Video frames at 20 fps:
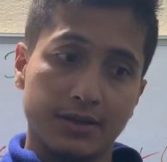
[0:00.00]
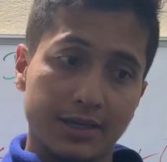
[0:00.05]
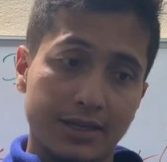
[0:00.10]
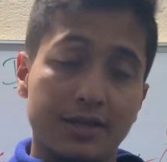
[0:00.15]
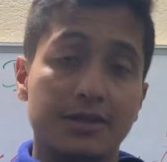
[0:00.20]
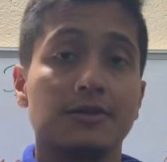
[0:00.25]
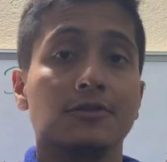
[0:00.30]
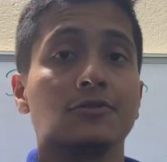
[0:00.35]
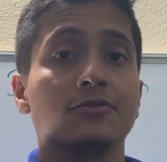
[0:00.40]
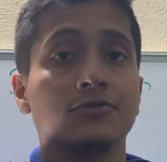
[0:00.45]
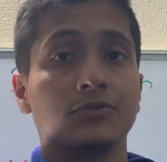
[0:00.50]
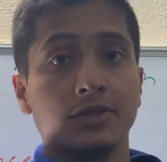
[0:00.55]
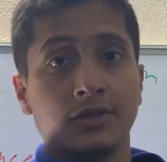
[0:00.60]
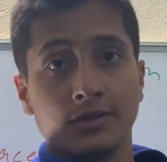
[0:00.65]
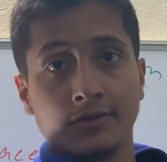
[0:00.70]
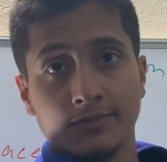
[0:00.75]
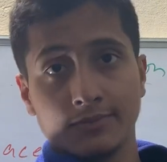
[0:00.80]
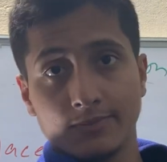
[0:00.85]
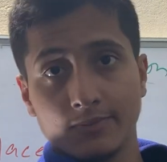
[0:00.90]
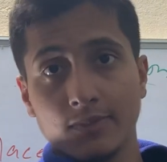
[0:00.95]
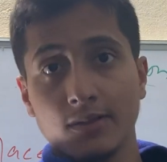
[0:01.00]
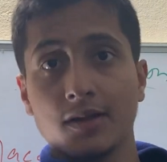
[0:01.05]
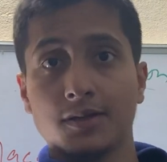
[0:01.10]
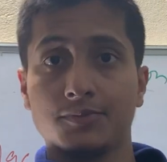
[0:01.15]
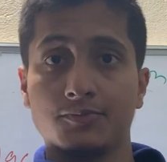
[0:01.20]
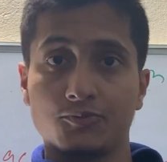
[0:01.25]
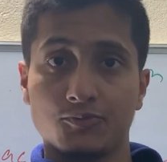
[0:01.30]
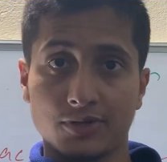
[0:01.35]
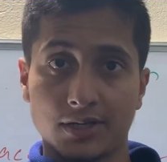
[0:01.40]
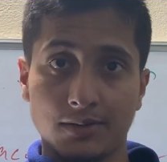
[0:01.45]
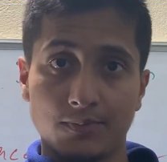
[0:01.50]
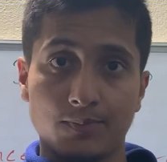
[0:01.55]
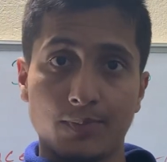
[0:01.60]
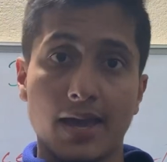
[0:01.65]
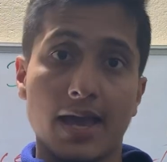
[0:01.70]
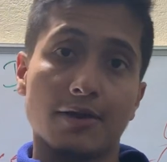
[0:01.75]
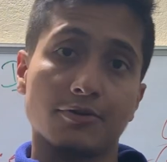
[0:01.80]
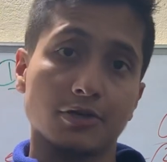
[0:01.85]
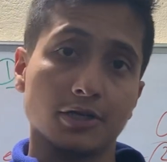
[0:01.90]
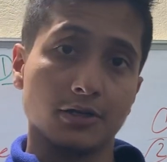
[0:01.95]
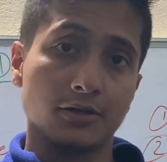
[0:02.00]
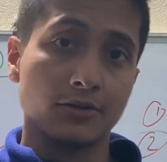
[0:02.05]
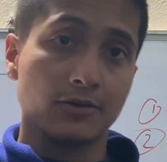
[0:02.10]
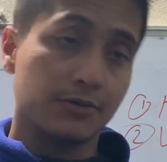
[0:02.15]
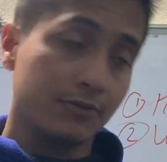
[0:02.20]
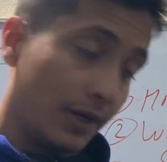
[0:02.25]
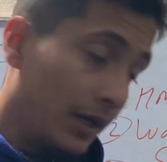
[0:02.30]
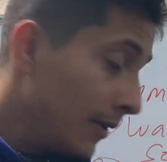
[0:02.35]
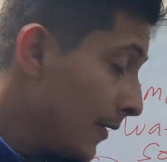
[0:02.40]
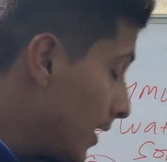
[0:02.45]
enter through the blood-brain barrier, right?